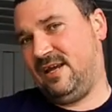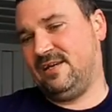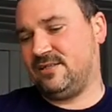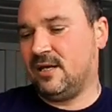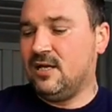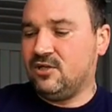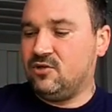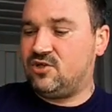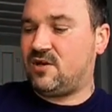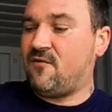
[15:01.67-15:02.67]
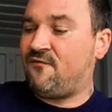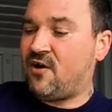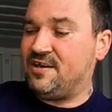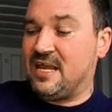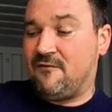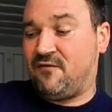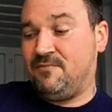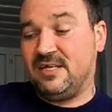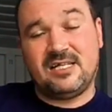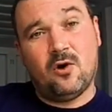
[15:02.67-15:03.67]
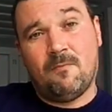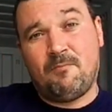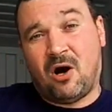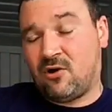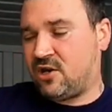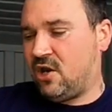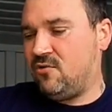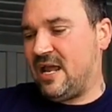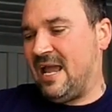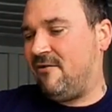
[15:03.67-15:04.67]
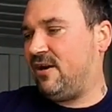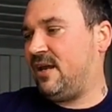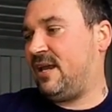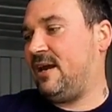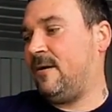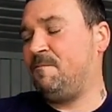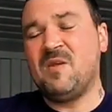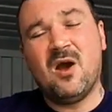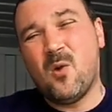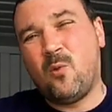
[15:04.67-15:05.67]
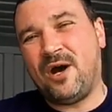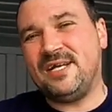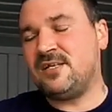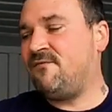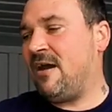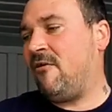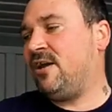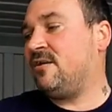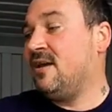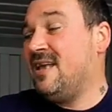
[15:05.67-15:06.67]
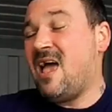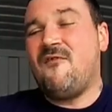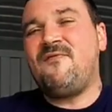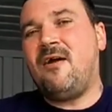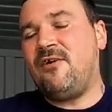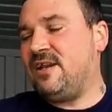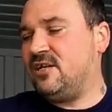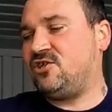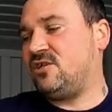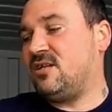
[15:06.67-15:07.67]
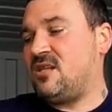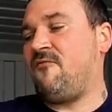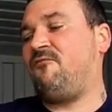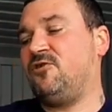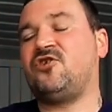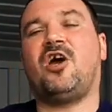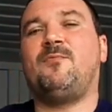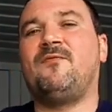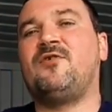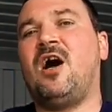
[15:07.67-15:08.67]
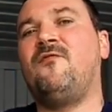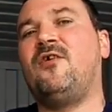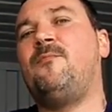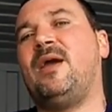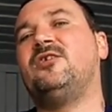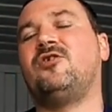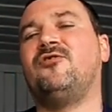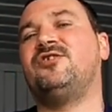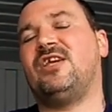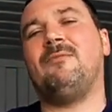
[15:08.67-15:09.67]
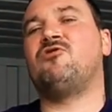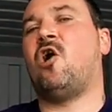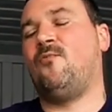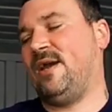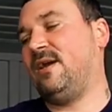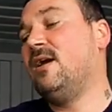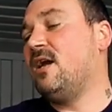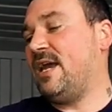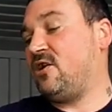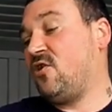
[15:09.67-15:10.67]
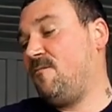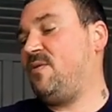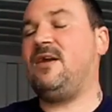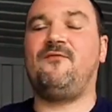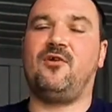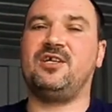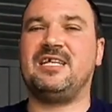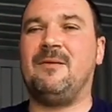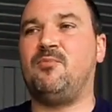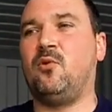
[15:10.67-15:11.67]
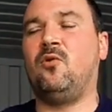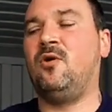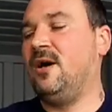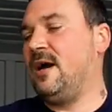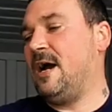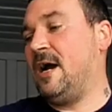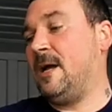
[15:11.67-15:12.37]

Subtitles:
it is. You find that from this little barcode area here. What is a variant? A variant is just a different type of cover based on the same comic. It could be, for example,